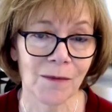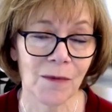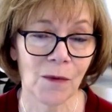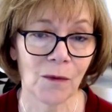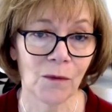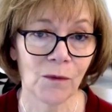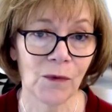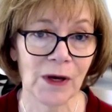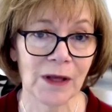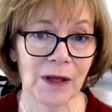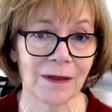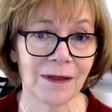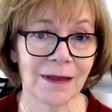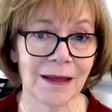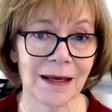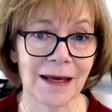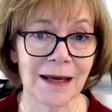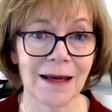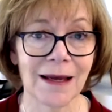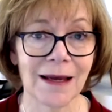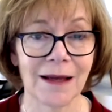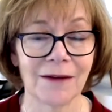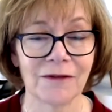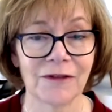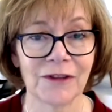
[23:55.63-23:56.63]
With
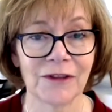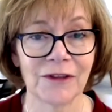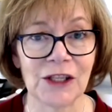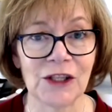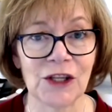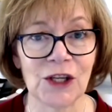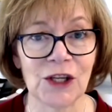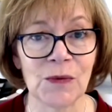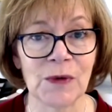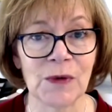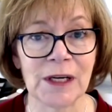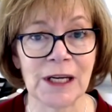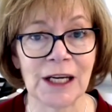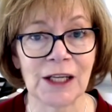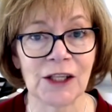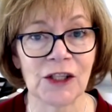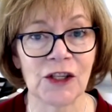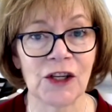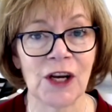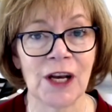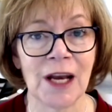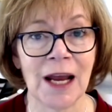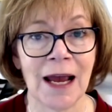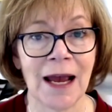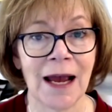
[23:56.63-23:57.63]
the Inflation
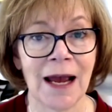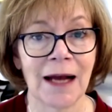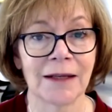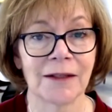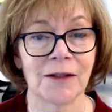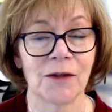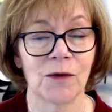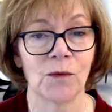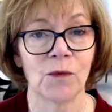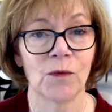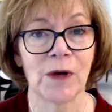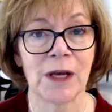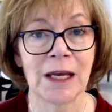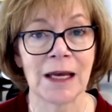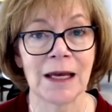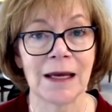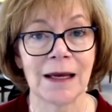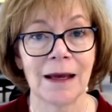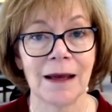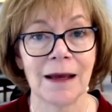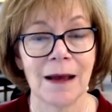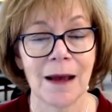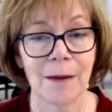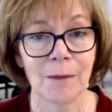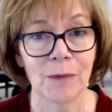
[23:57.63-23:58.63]
Reduction Act,
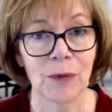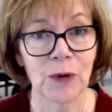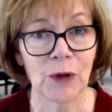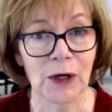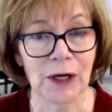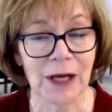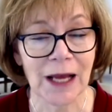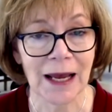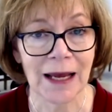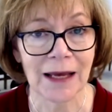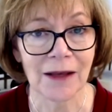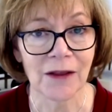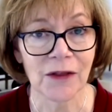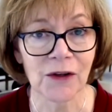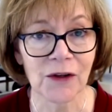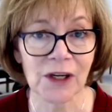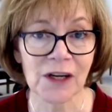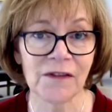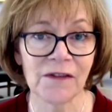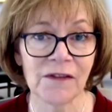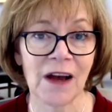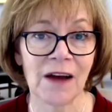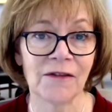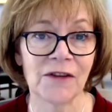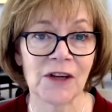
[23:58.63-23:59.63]
we put a
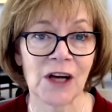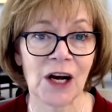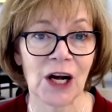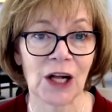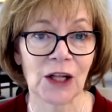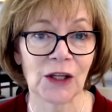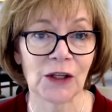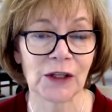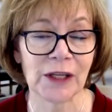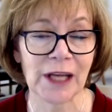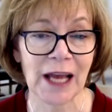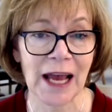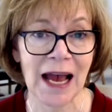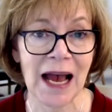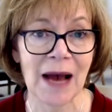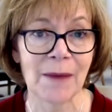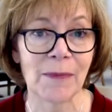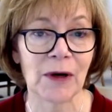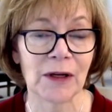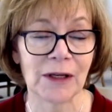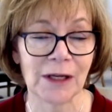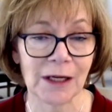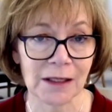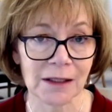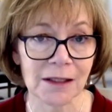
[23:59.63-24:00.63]
$35 cap
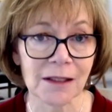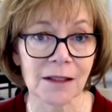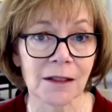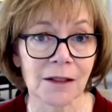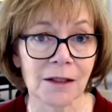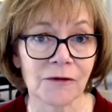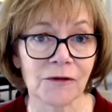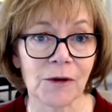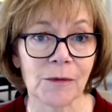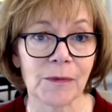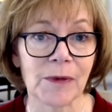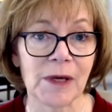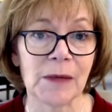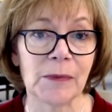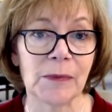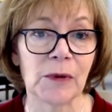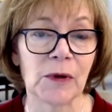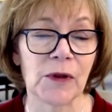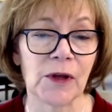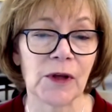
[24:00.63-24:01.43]
on insulin for people